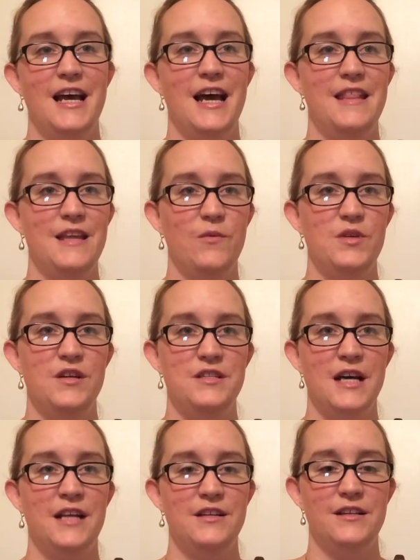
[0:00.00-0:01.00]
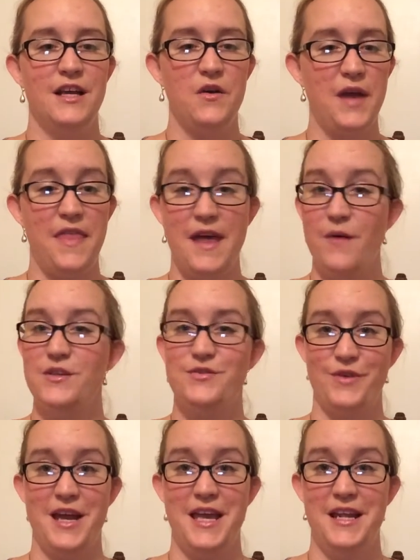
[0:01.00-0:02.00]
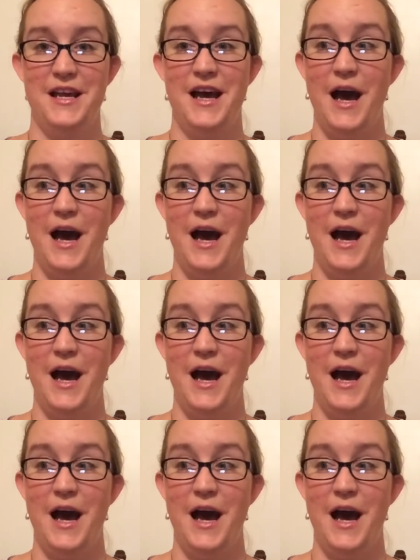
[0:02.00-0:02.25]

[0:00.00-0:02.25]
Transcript: and then when you're done, you're like, okay, that was great.